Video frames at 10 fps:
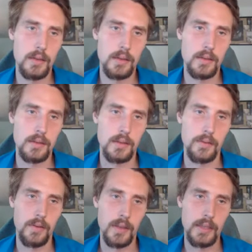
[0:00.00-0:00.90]
So
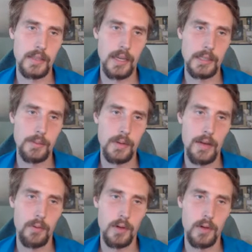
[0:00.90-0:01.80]
for in this case, we'd
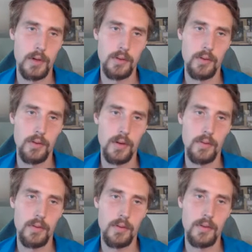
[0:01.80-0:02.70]
have 1, 2, 3,
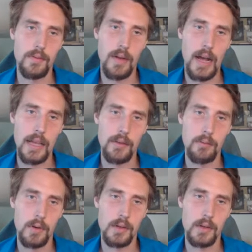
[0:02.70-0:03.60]
4, 5
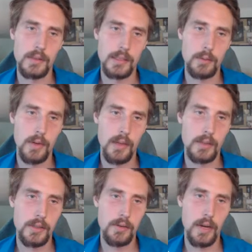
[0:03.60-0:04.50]
words as a width
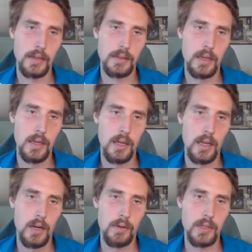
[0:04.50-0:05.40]
constraint,
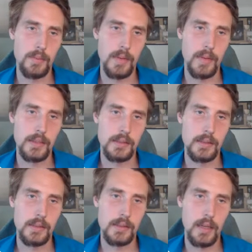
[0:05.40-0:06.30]
which
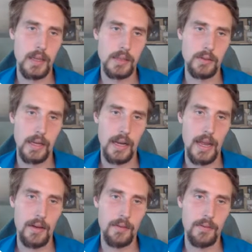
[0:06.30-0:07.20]
means it's only going to
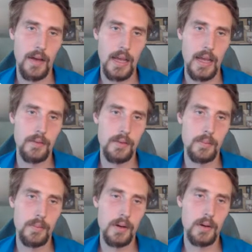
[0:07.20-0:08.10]
have 5
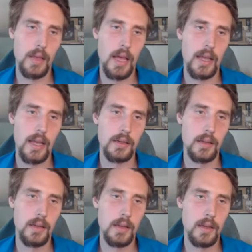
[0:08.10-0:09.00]
per line,
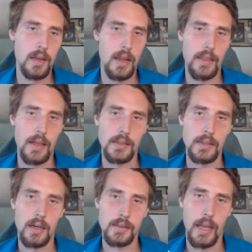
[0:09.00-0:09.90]
and that's
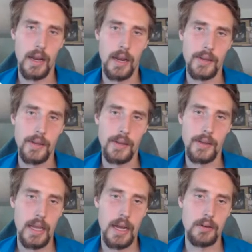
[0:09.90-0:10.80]
all taken into
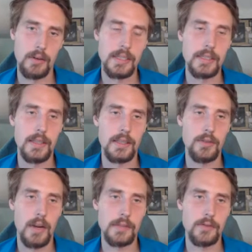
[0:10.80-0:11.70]
account in the
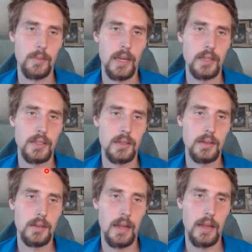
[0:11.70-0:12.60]
transformation.
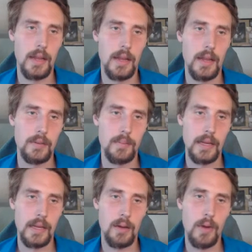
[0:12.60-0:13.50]
And we can
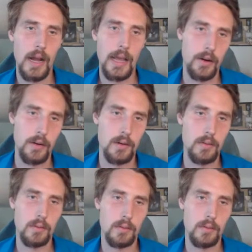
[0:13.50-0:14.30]
make that wider or